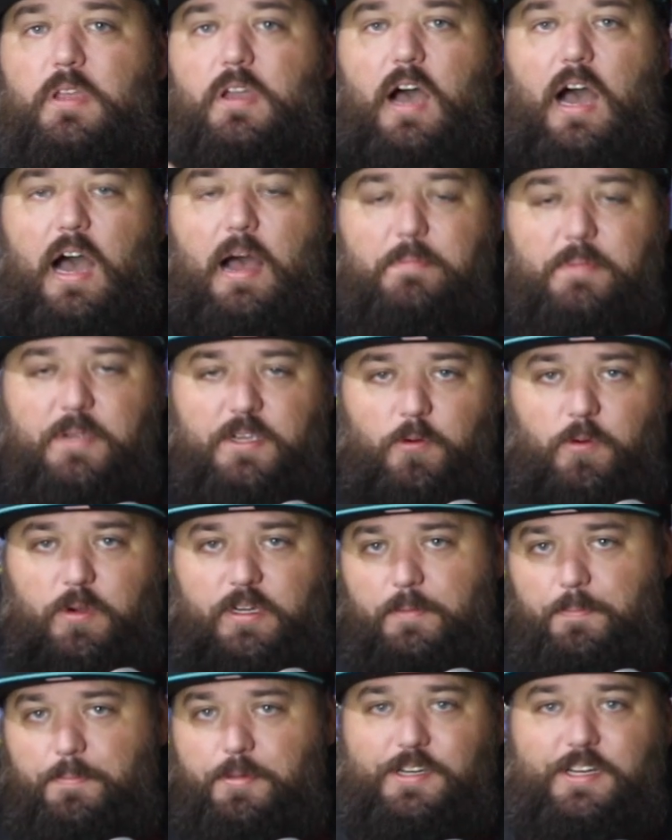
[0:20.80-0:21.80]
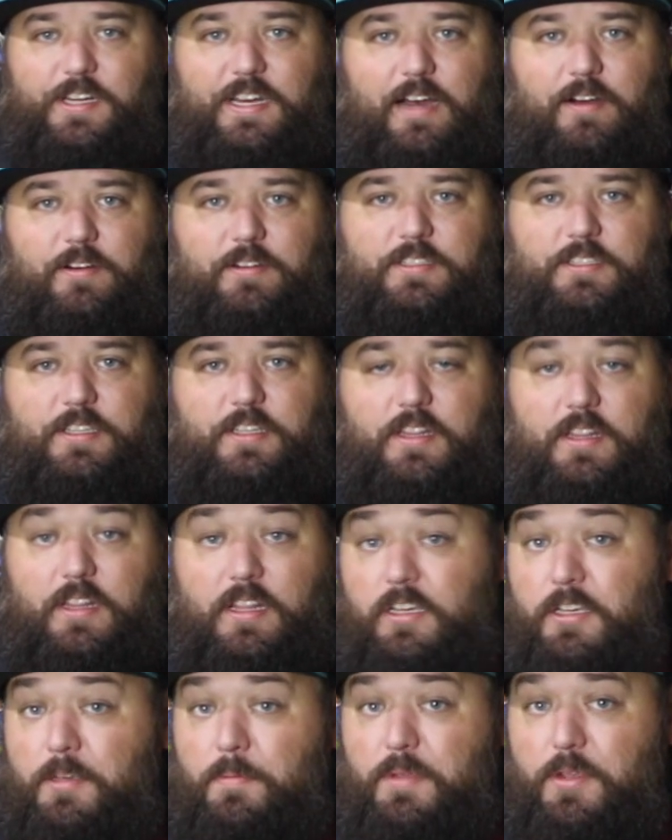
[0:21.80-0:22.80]
I'm going to put it out into
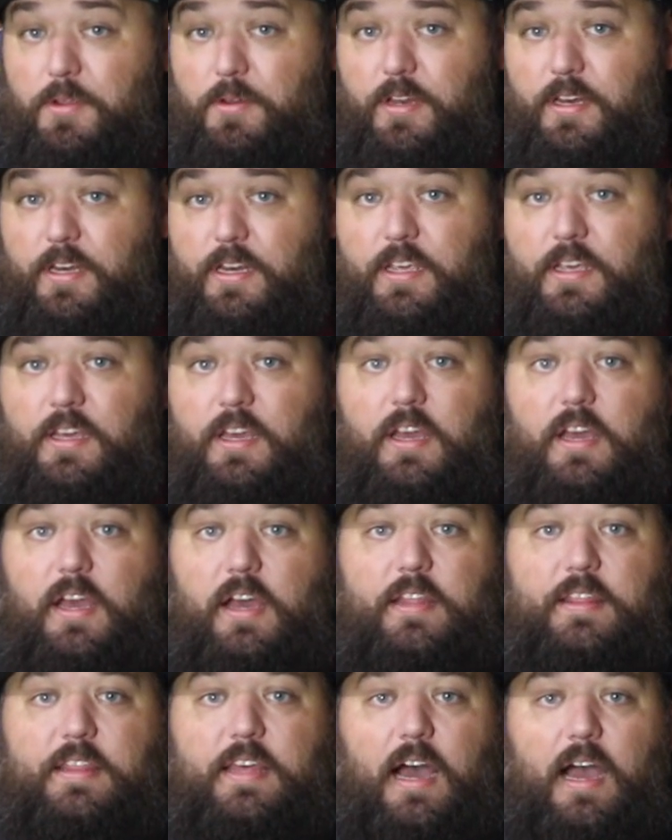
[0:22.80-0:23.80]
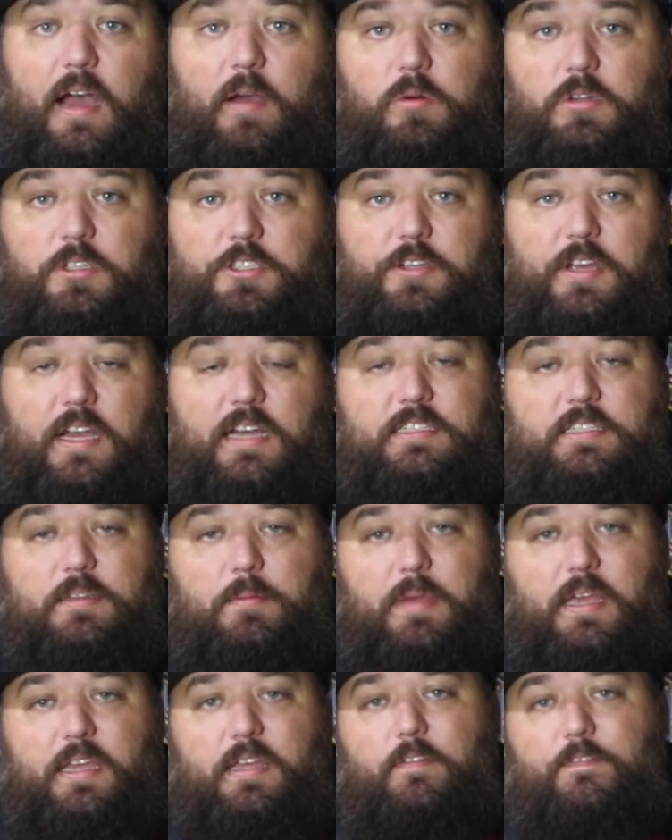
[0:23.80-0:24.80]
the community that I want you guys to
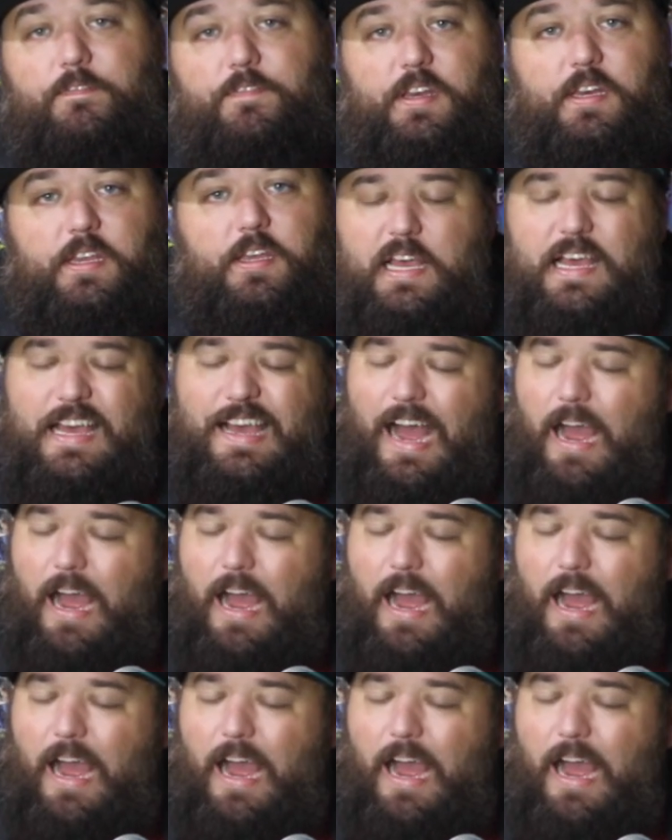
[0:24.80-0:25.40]
make a video.